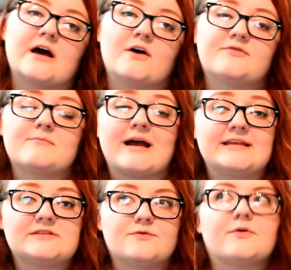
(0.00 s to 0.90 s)
of
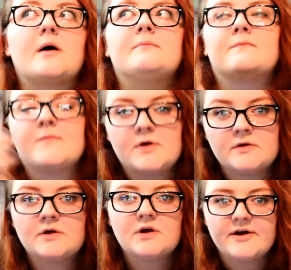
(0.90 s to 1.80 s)
mites from
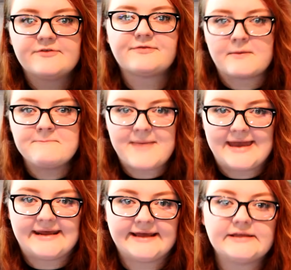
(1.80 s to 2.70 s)
from
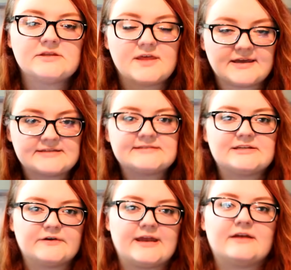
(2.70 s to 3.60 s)
bedding. They can
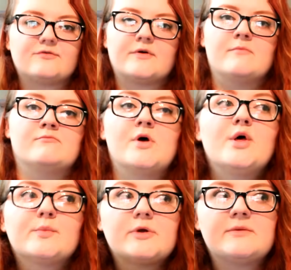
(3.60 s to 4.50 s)
still get it from
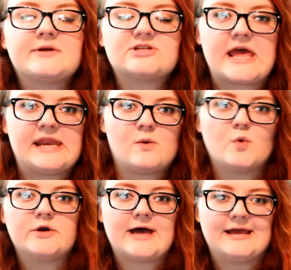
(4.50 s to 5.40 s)
pretty much any
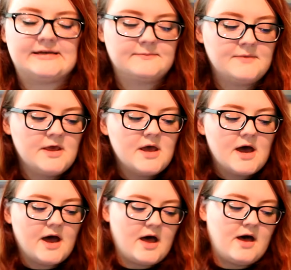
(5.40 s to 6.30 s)
wood item.
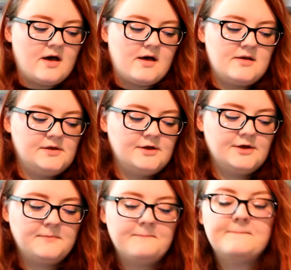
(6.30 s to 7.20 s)
Uh,
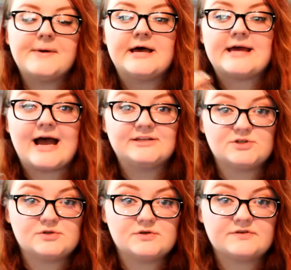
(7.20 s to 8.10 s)
but I
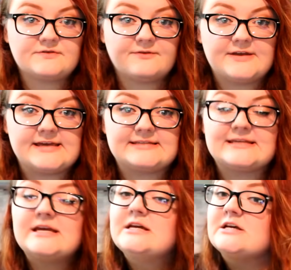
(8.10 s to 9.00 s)
do use fleece.
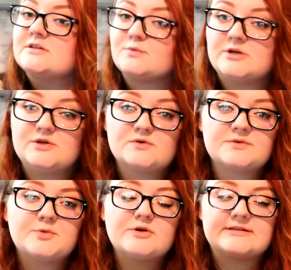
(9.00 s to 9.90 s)
It's
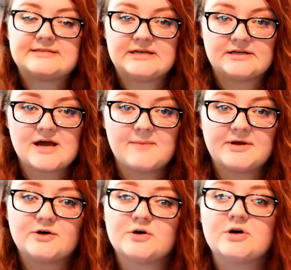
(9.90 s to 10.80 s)
reusable, it's
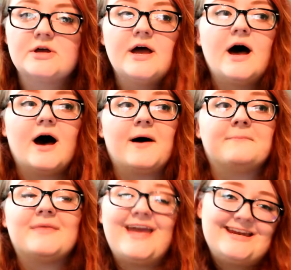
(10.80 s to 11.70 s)
economical,
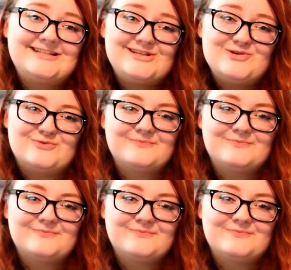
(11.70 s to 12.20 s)
um, and it's cute.